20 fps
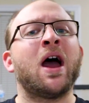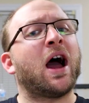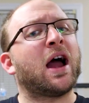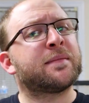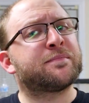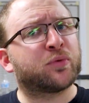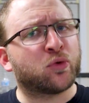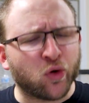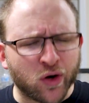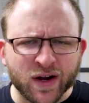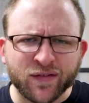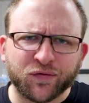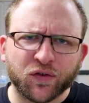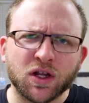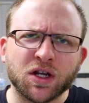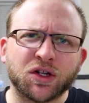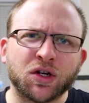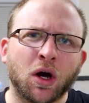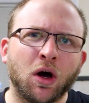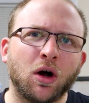I
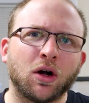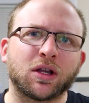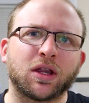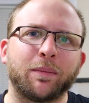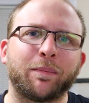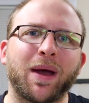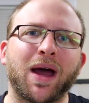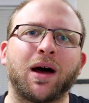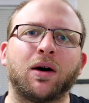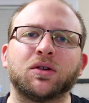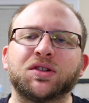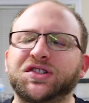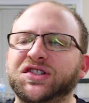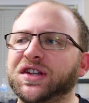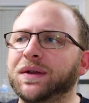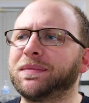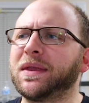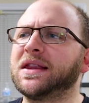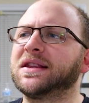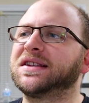briefly talked about
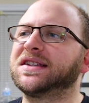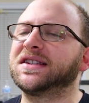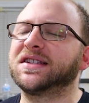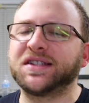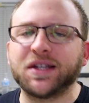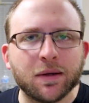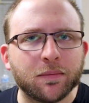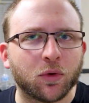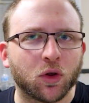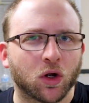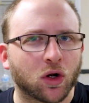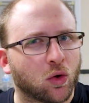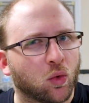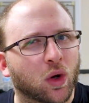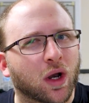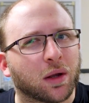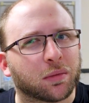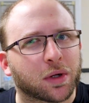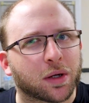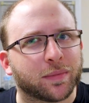something similar to
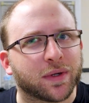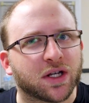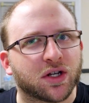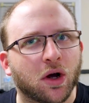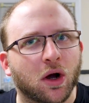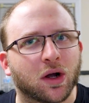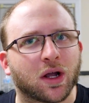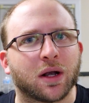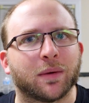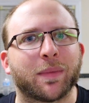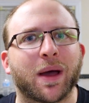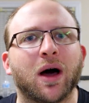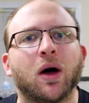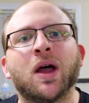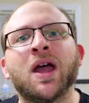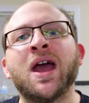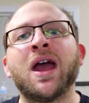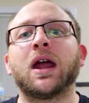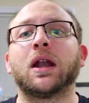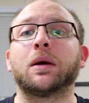what I'm going to be talking
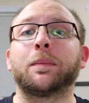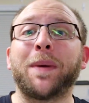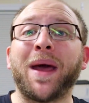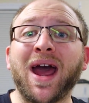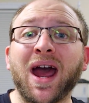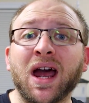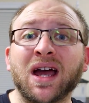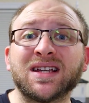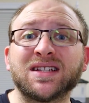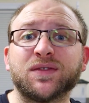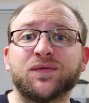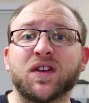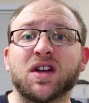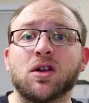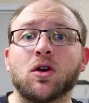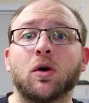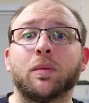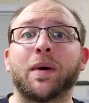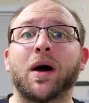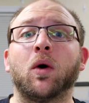about in a past
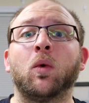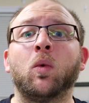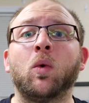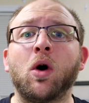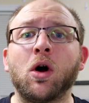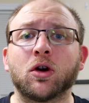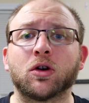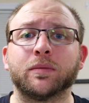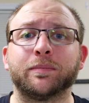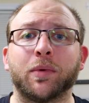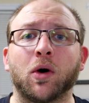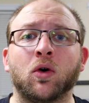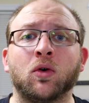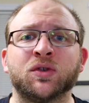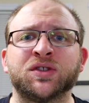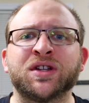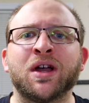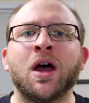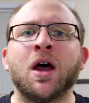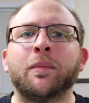video about water
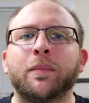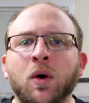bowls,